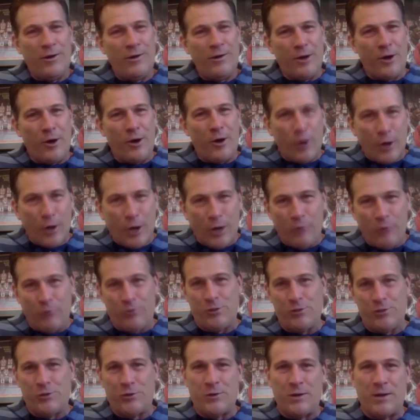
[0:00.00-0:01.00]
all
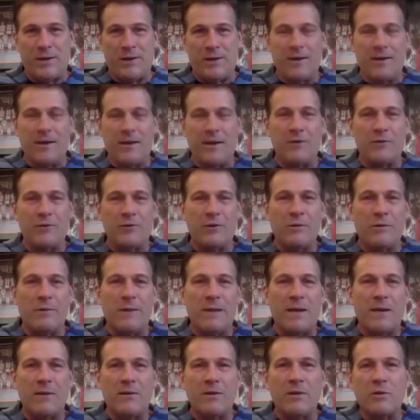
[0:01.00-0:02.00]
coaches throughout the country are
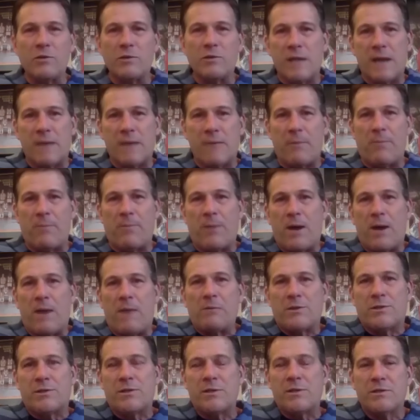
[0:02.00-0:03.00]
making those type of
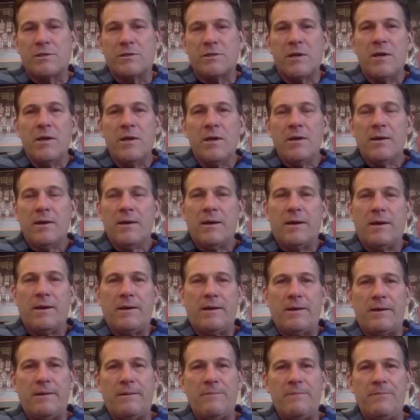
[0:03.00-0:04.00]
promises.
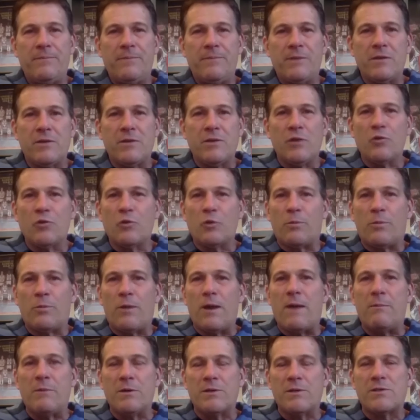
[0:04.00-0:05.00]
Those were
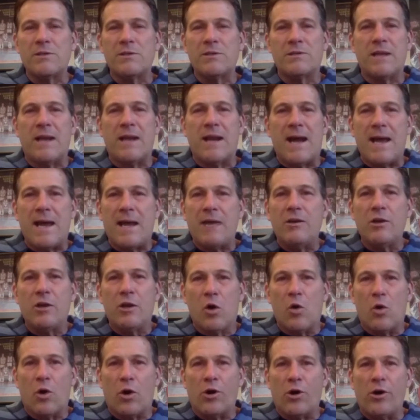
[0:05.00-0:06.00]
promises that I had to
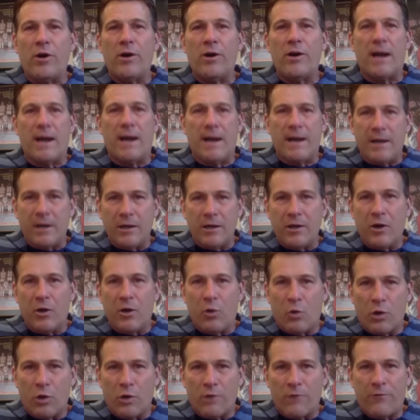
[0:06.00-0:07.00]
go earn. I had to go
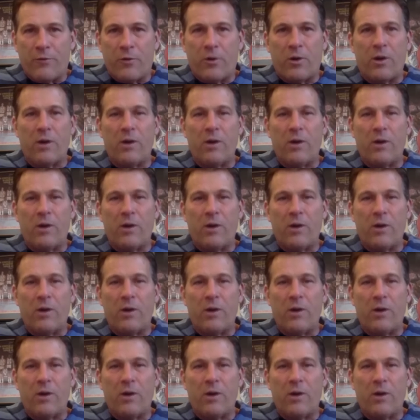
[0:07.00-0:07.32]
work for.